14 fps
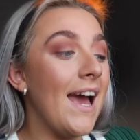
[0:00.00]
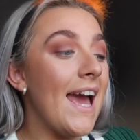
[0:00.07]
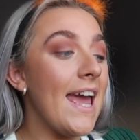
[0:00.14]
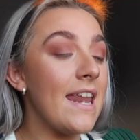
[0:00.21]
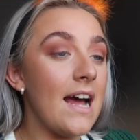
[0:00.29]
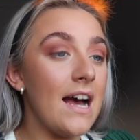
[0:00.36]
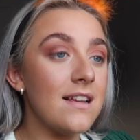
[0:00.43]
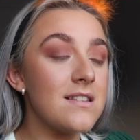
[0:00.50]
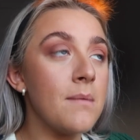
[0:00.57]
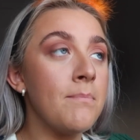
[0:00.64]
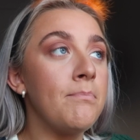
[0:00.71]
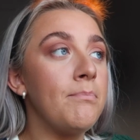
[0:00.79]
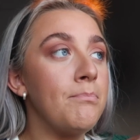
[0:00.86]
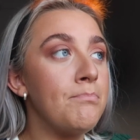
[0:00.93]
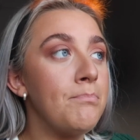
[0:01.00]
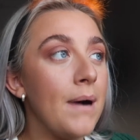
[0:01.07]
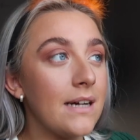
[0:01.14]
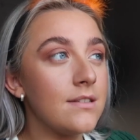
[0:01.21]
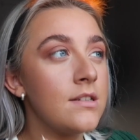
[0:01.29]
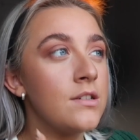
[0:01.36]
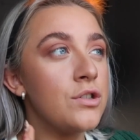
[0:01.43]
It is a
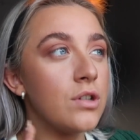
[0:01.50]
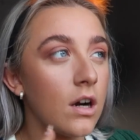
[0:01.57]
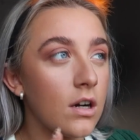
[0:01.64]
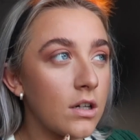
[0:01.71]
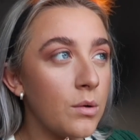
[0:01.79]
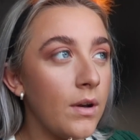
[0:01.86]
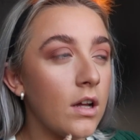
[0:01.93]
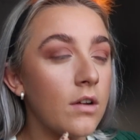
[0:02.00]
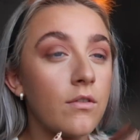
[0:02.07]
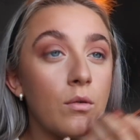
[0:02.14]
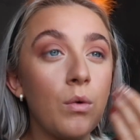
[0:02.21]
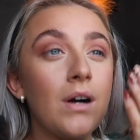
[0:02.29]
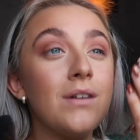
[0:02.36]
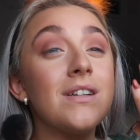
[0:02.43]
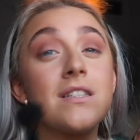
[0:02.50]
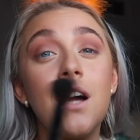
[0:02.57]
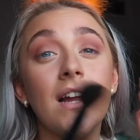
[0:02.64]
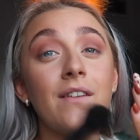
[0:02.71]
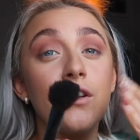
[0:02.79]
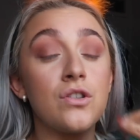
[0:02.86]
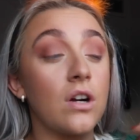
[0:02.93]
bit dark when well, it's not
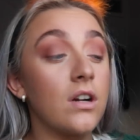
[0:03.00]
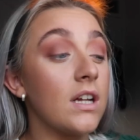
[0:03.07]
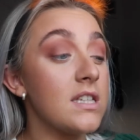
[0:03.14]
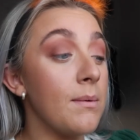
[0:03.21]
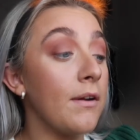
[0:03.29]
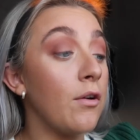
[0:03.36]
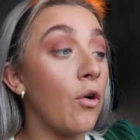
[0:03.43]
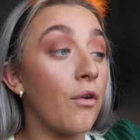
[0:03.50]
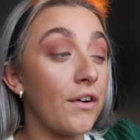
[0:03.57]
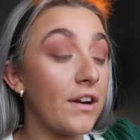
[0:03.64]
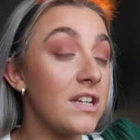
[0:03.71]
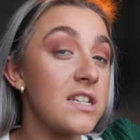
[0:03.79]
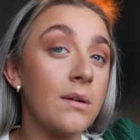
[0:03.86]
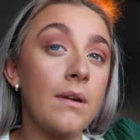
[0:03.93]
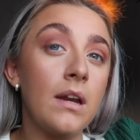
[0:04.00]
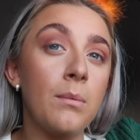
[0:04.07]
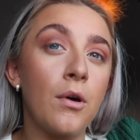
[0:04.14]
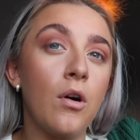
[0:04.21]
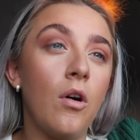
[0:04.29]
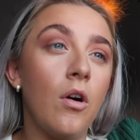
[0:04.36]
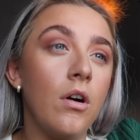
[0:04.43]
even dark, it's a bit orangey when you
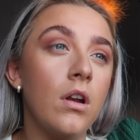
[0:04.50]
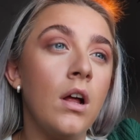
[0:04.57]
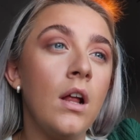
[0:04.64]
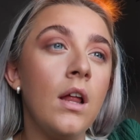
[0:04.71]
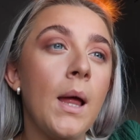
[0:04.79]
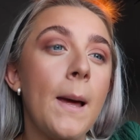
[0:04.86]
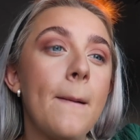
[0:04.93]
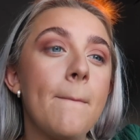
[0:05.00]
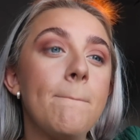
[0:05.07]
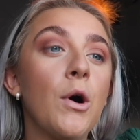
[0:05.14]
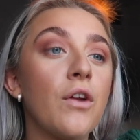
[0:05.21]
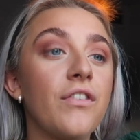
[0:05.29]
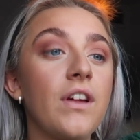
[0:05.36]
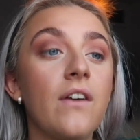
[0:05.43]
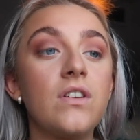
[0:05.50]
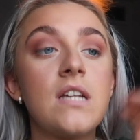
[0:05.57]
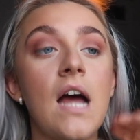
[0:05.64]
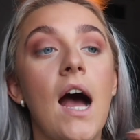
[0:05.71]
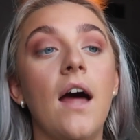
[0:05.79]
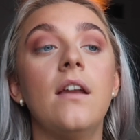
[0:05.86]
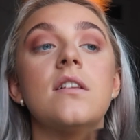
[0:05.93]
put it on, but if you have a
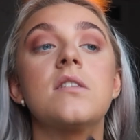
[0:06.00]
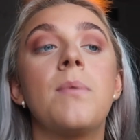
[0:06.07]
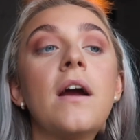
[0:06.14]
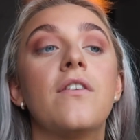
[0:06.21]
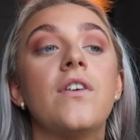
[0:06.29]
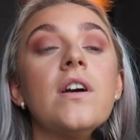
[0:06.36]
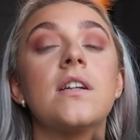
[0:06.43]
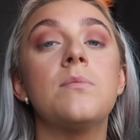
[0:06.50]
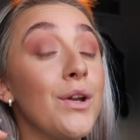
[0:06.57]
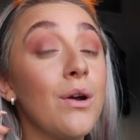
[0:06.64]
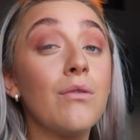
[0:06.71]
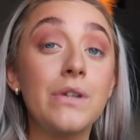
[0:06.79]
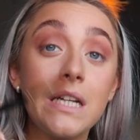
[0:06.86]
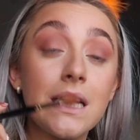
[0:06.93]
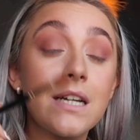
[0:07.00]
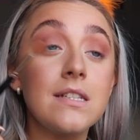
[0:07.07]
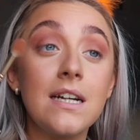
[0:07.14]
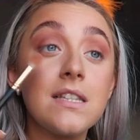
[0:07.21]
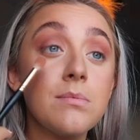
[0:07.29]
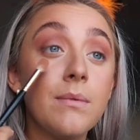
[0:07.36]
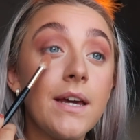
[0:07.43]
tan, it's perfect. You know what really
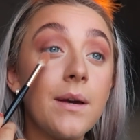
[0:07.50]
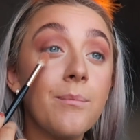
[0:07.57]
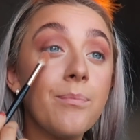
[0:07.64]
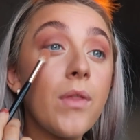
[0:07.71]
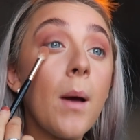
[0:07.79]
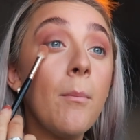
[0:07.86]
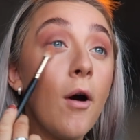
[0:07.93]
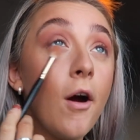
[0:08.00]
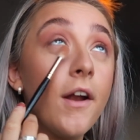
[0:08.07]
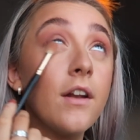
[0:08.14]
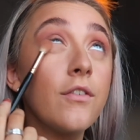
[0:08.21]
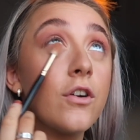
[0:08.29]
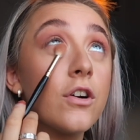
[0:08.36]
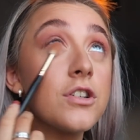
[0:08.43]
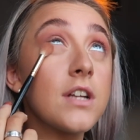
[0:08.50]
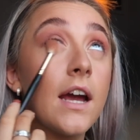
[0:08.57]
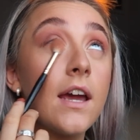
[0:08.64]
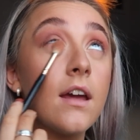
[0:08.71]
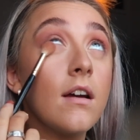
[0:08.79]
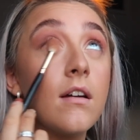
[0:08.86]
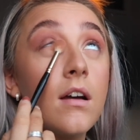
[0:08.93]
excites me? Married at First Sight.